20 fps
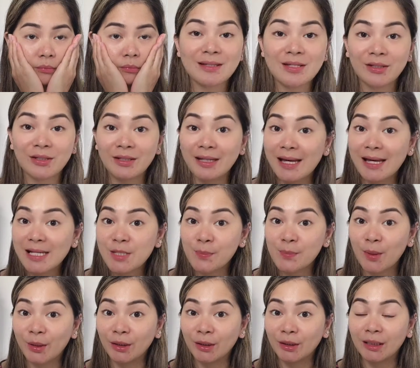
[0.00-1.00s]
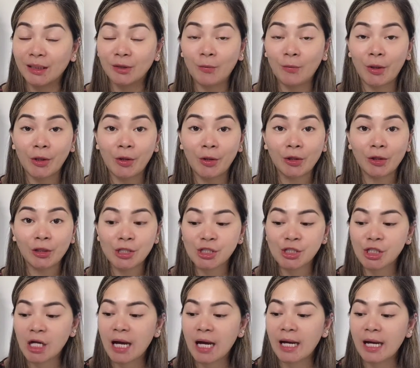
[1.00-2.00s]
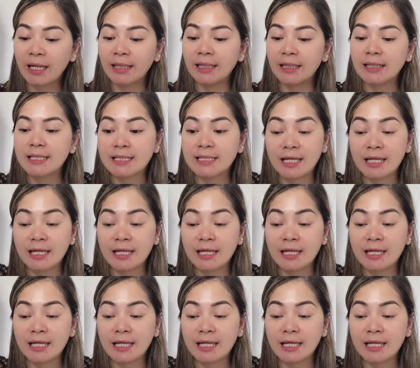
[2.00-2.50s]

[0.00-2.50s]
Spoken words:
So the next product that we're going to try is,